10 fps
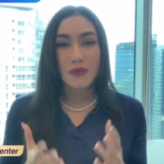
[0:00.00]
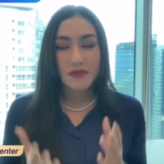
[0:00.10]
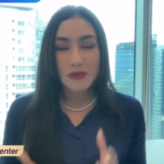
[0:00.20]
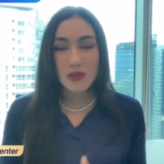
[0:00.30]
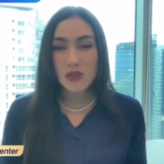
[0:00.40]

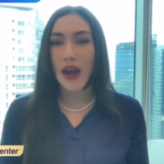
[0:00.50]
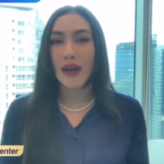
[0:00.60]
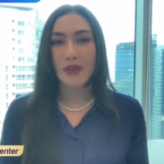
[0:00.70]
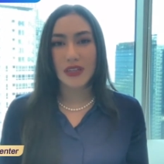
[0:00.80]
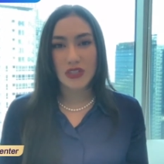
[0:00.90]

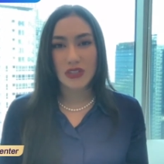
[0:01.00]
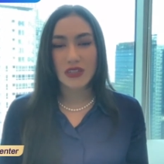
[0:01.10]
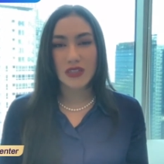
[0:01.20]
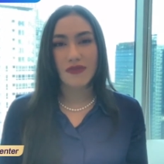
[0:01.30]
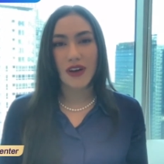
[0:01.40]
subscribing into
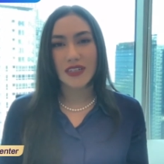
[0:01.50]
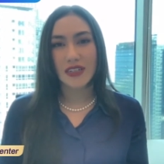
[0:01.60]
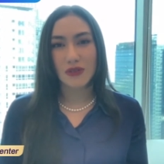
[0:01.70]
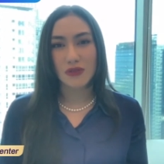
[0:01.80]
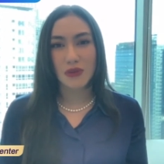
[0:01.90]
this
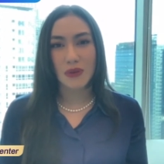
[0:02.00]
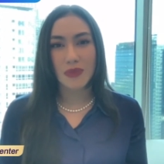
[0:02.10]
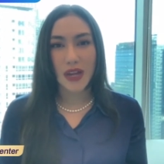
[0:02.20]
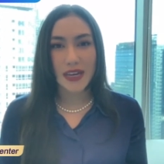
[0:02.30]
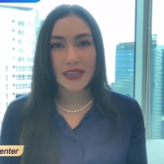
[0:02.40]
fund and also
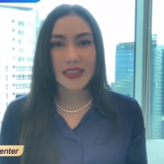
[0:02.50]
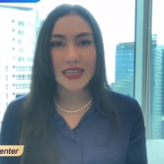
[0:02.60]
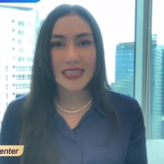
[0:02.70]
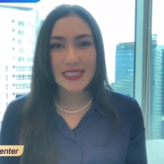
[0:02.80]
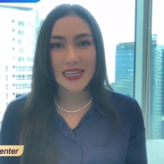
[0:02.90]
applying
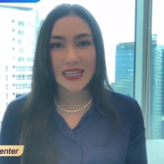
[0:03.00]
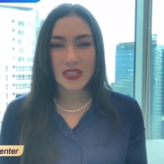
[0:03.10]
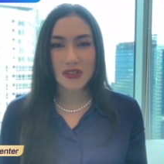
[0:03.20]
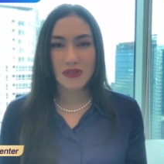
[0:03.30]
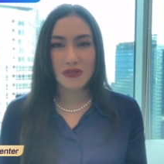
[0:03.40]
the
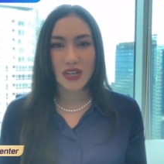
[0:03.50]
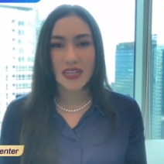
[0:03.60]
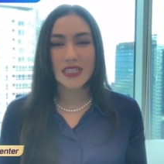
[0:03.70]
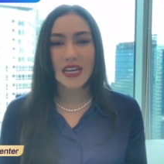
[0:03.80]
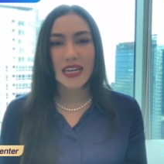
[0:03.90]
insights that you
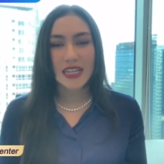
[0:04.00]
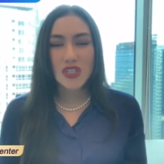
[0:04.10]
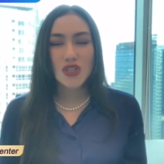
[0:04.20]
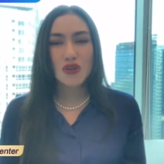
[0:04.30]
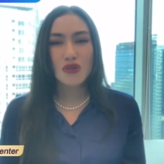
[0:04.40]
learned
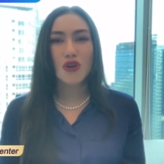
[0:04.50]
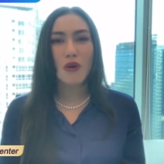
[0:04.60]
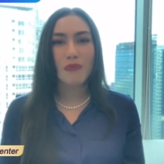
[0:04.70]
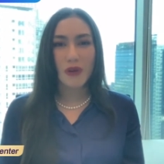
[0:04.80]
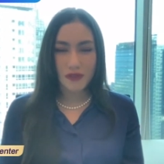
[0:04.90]
into
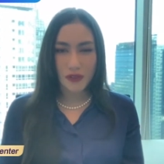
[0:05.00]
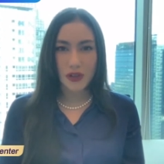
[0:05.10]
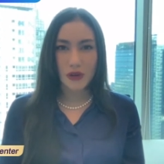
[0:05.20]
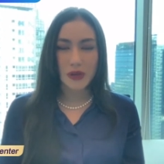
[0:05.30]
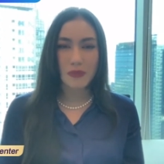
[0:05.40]
your portfolio in a